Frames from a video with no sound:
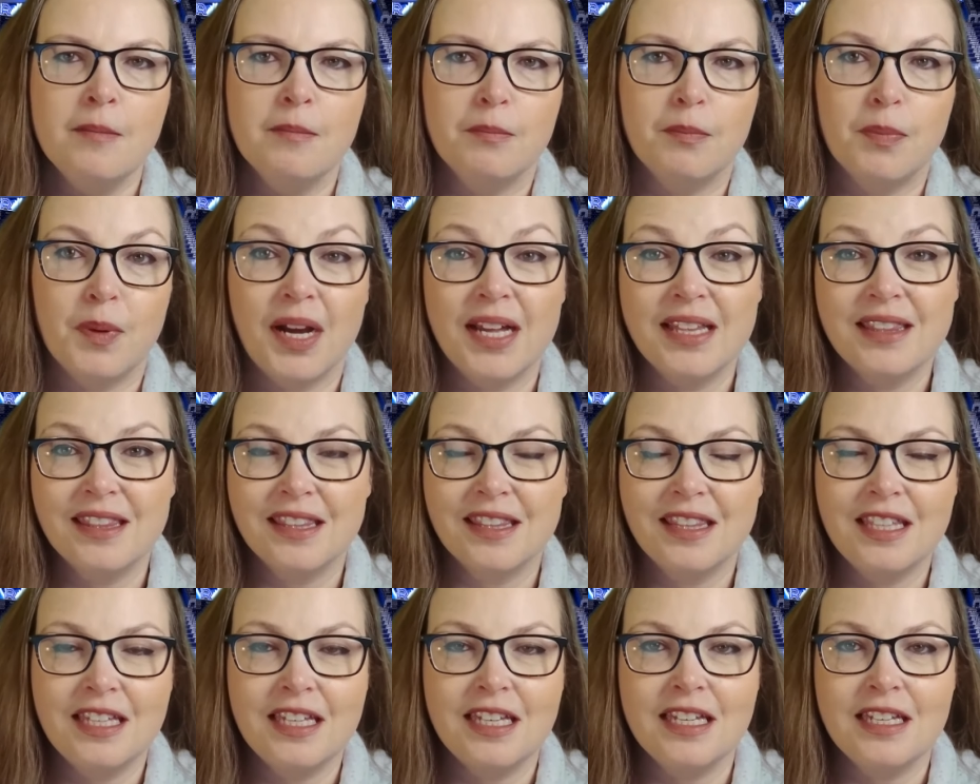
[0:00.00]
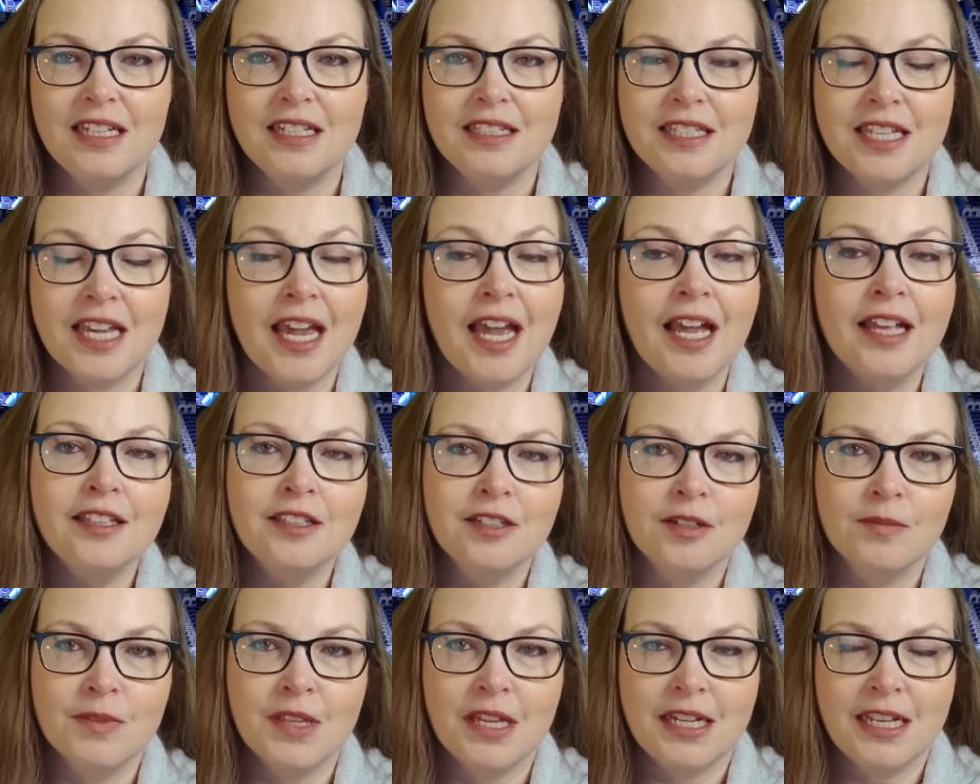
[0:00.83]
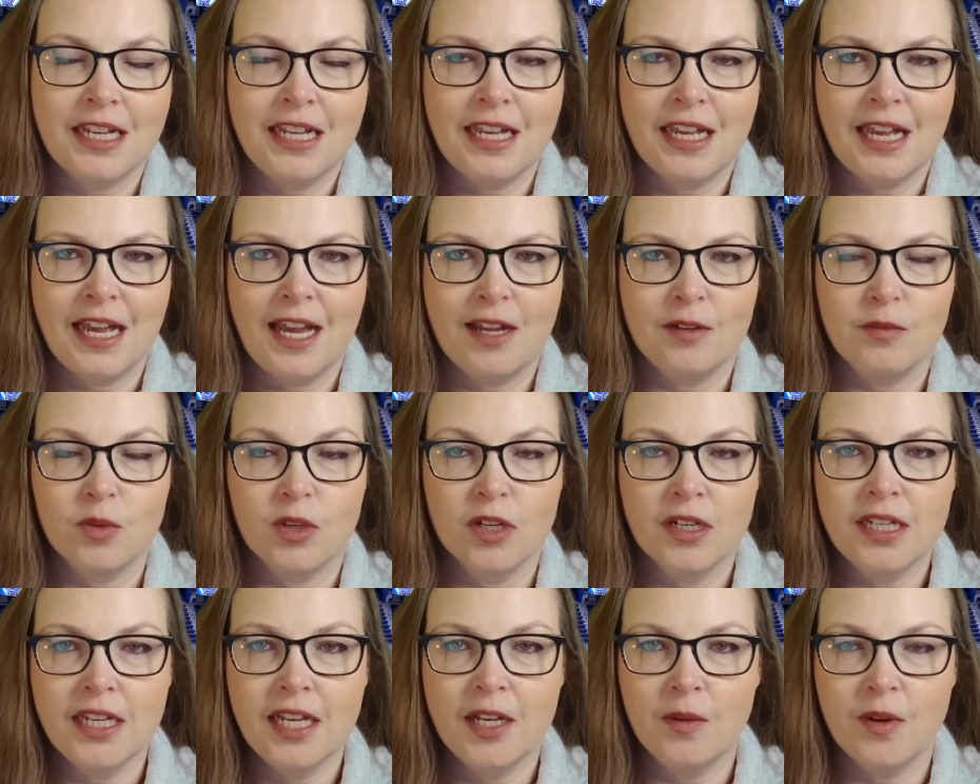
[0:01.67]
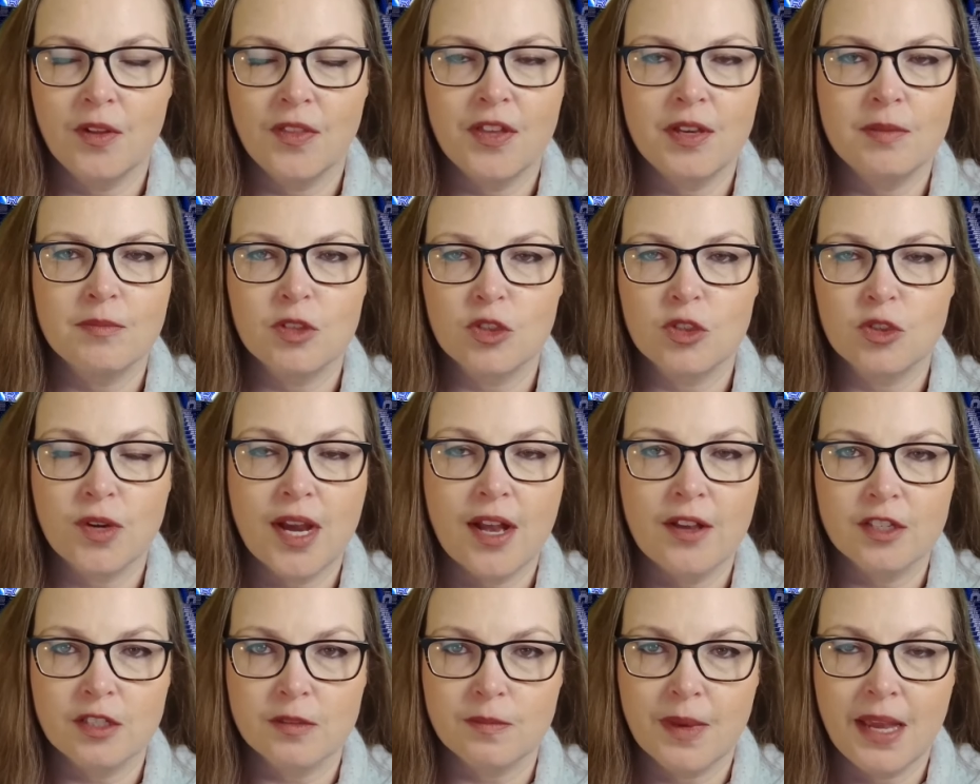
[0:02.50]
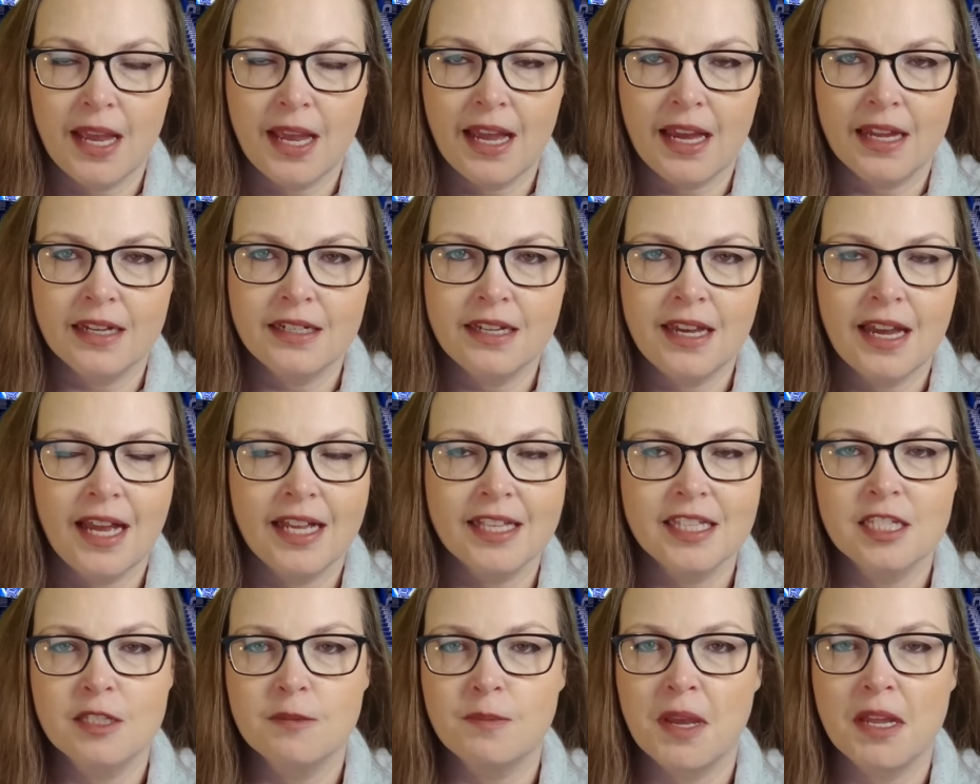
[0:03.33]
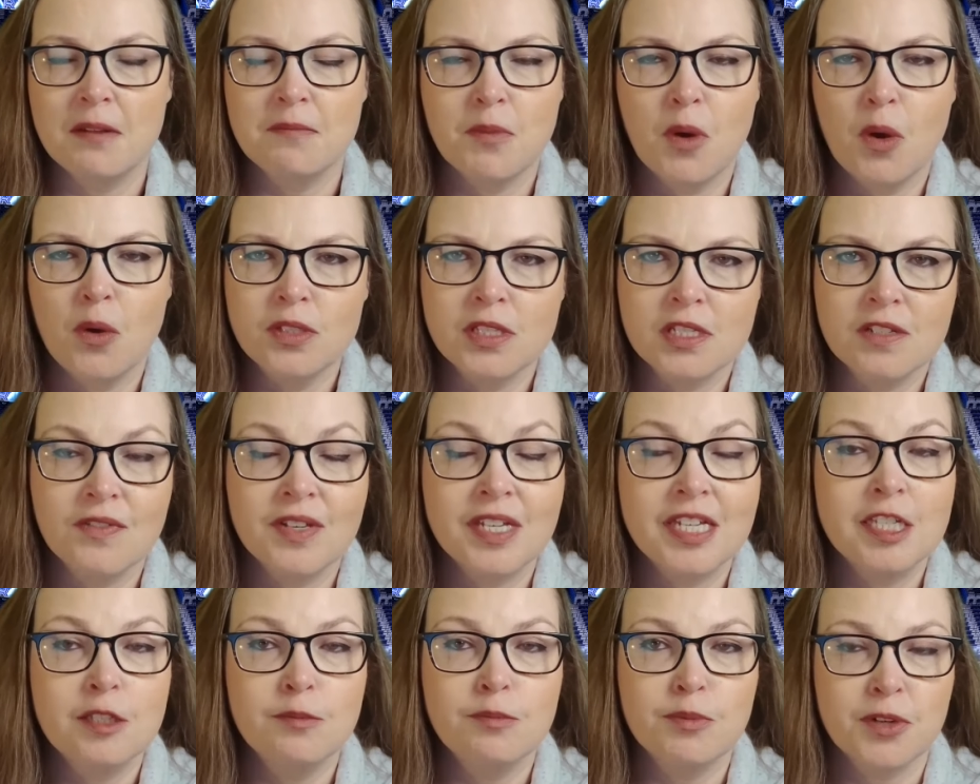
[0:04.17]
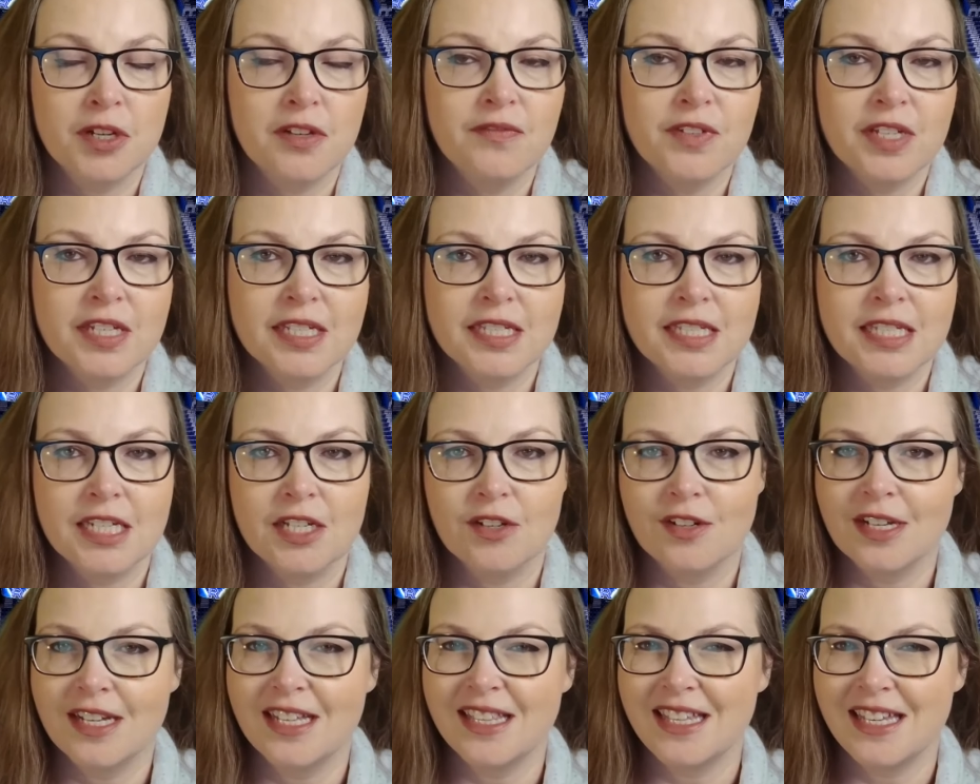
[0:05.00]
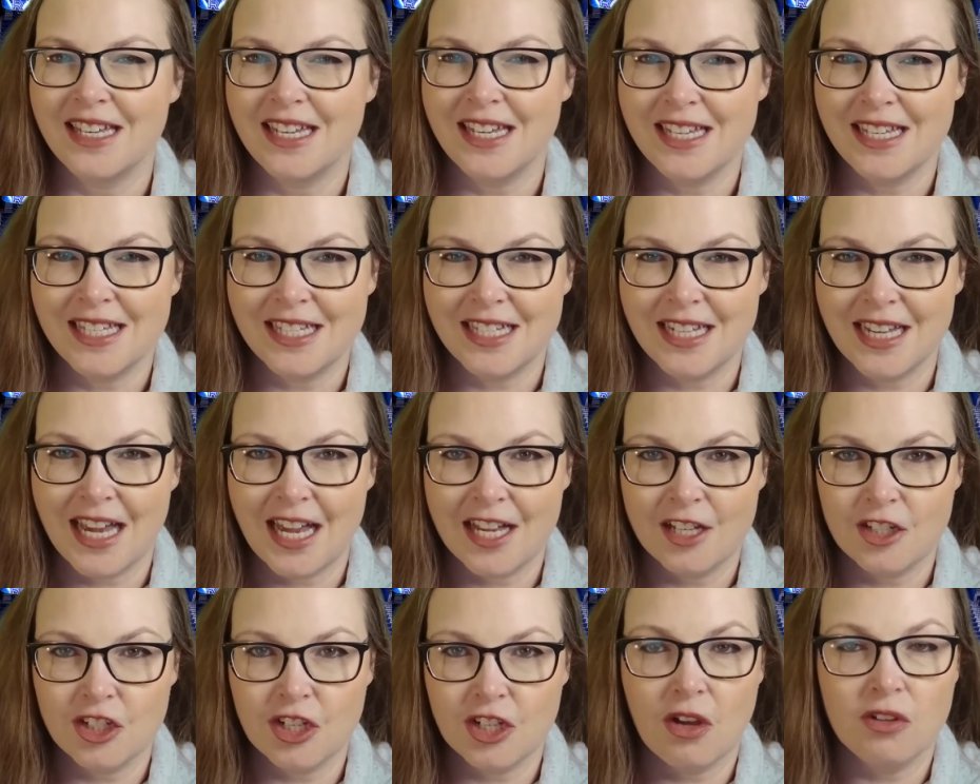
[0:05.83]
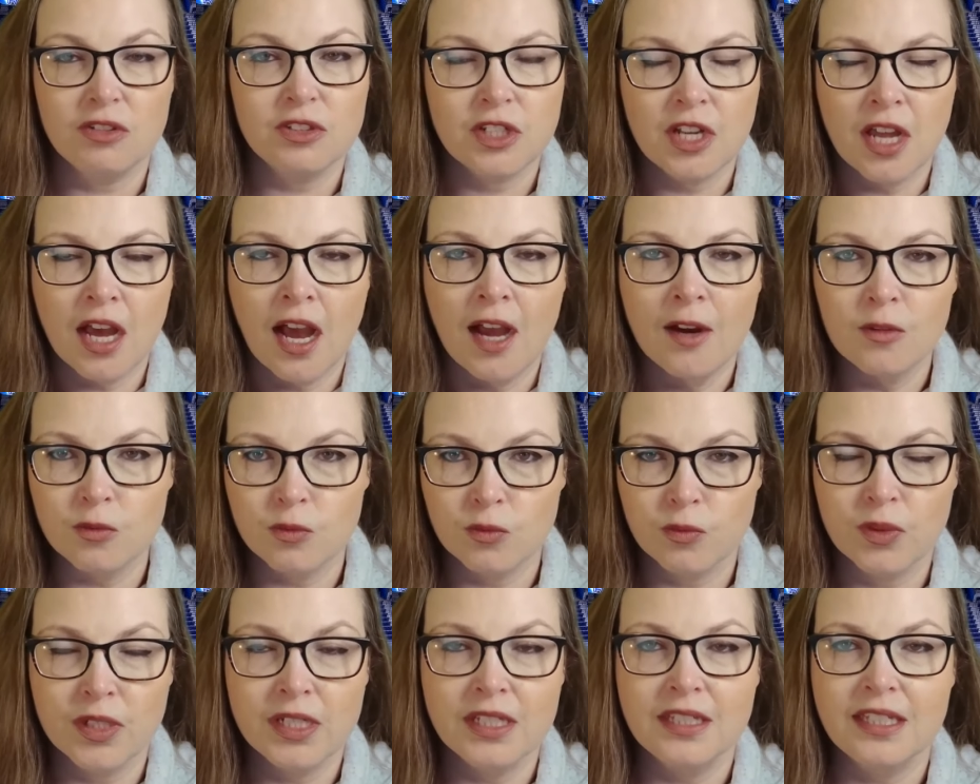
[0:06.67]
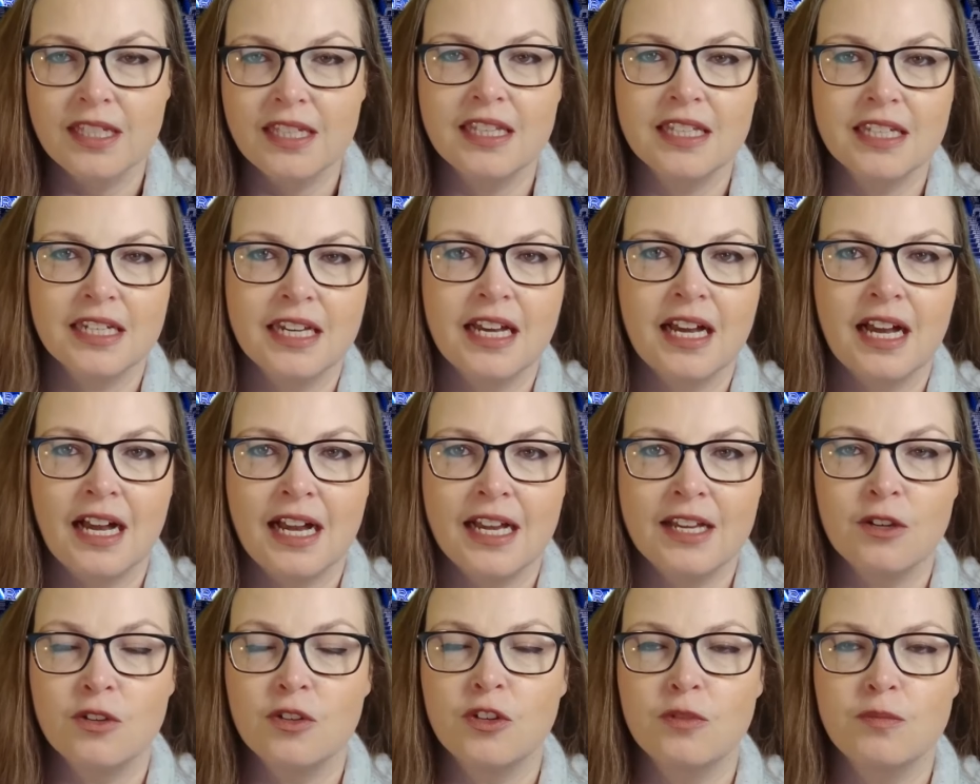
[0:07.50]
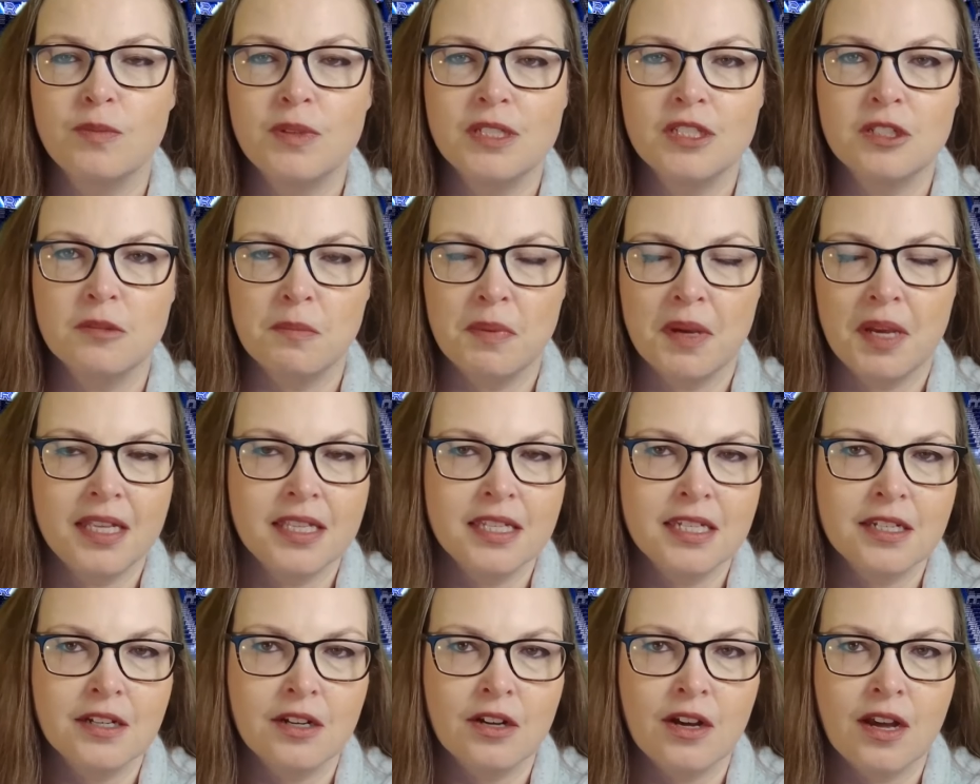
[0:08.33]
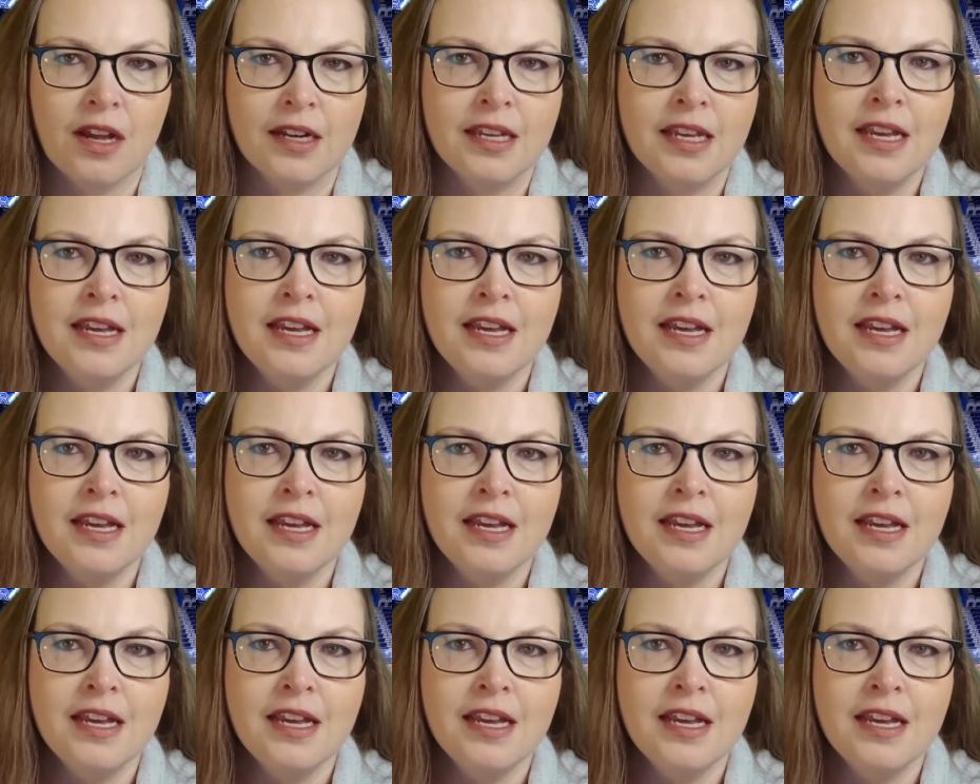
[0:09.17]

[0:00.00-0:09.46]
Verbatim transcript: But the tandem that he had working with him, Strauss Mann, had spent most of his previous year in the ECHL, not really the guy who could be depended on